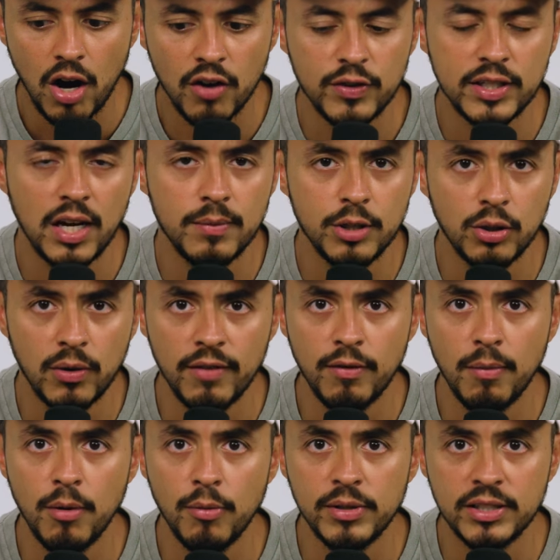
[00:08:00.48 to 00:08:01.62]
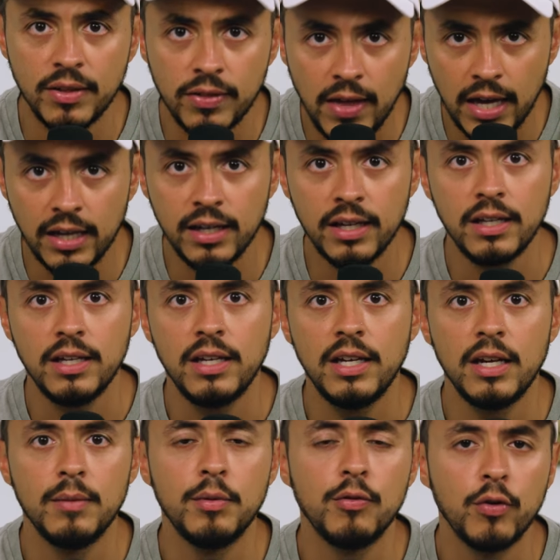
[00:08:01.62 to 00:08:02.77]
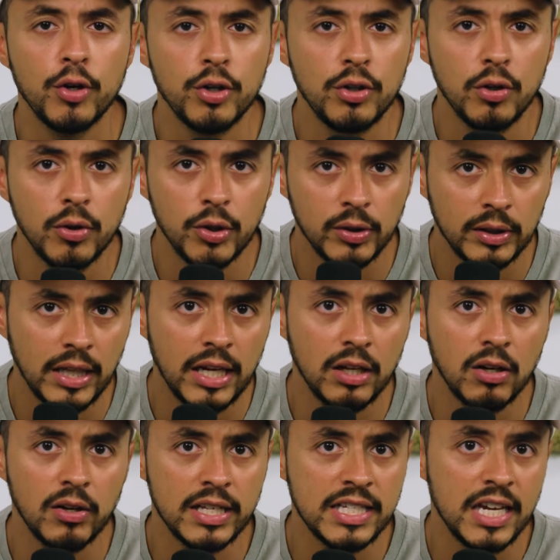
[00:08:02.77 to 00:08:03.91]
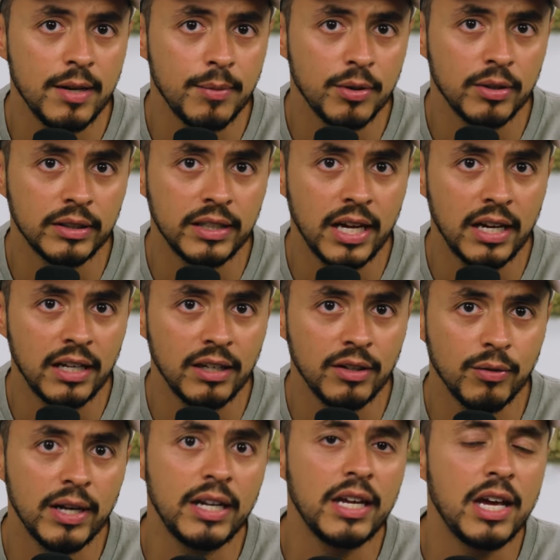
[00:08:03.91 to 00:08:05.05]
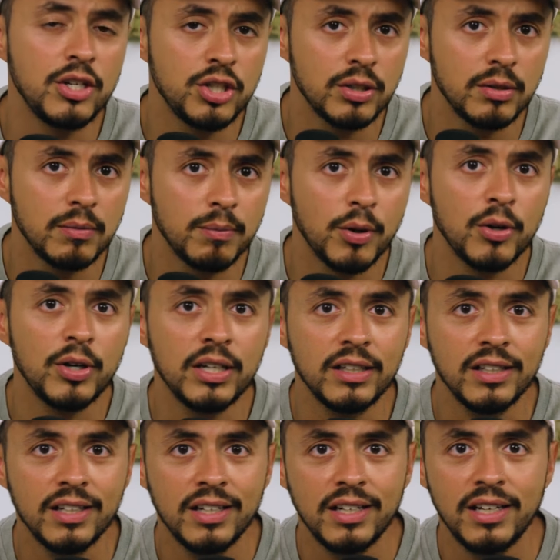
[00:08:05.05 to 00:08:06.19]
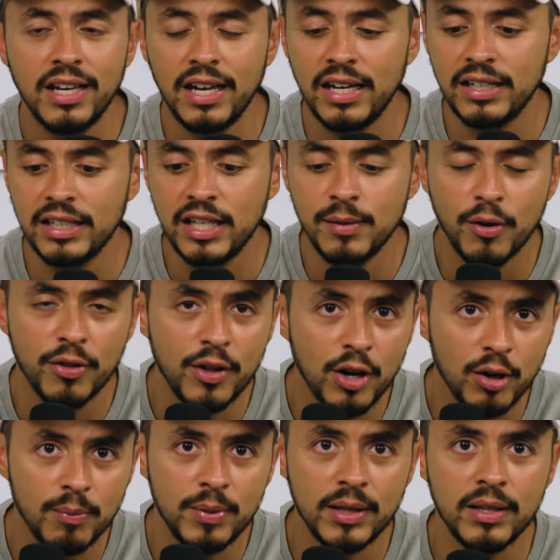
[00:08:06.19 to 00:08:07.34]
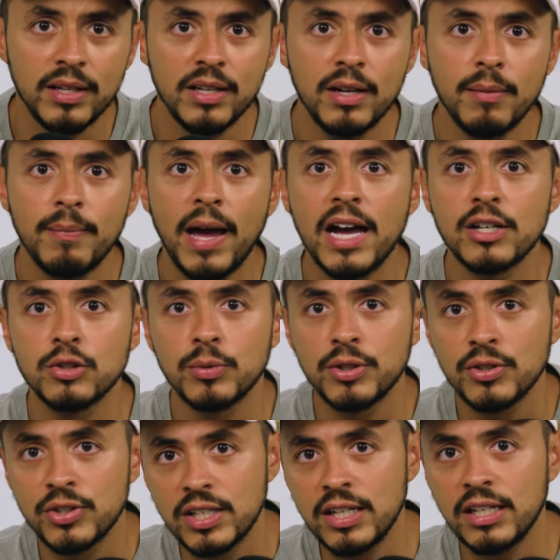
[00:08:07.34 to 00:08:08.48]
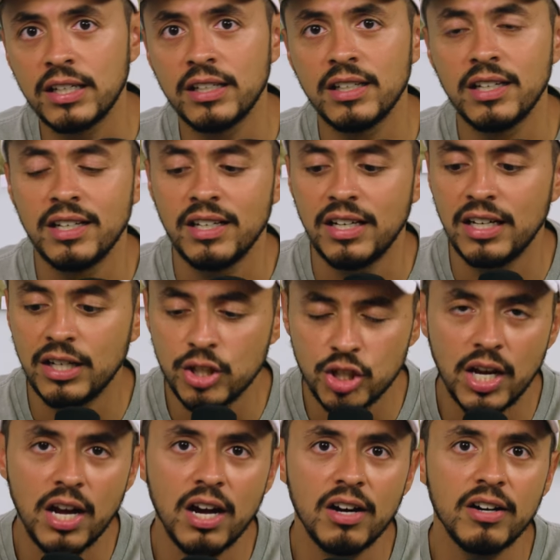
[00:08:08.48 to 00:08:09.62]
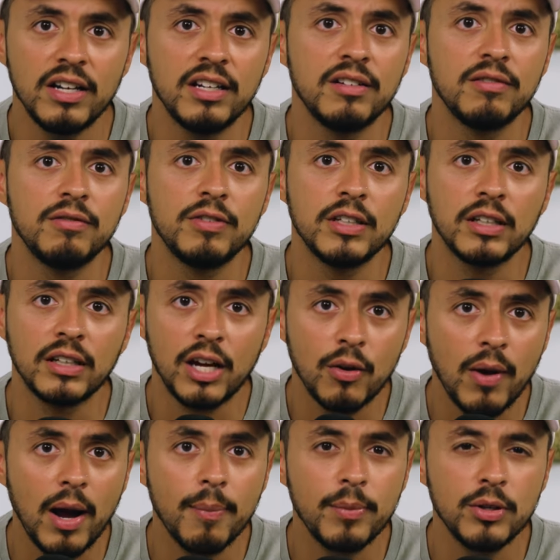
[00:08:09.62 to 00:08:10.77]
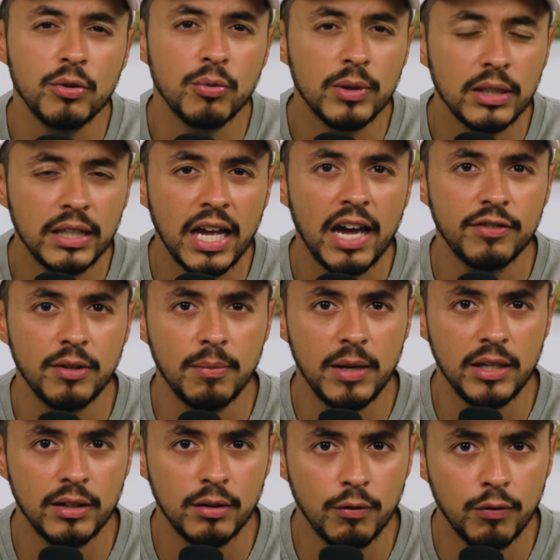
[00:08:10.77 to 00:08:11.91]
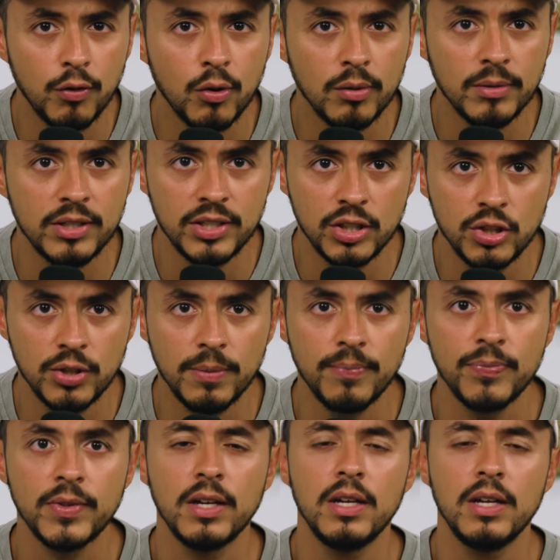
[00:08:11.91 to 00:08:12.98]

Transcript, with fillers: oftentimes you don't have a moment to think. And before you know it, you're laying on a table and getting radiation burning and chemotherapy bags when you're sitting in a chair and feeling like crap. You really have to make an informed decision.